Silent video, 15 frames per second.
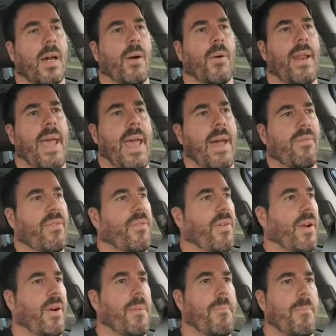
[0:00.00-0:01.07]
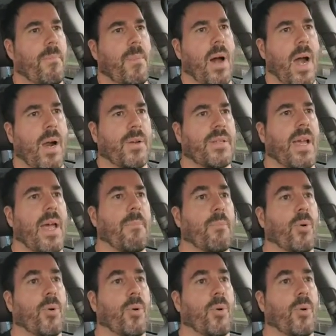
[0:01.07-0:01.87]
I would have a very hard time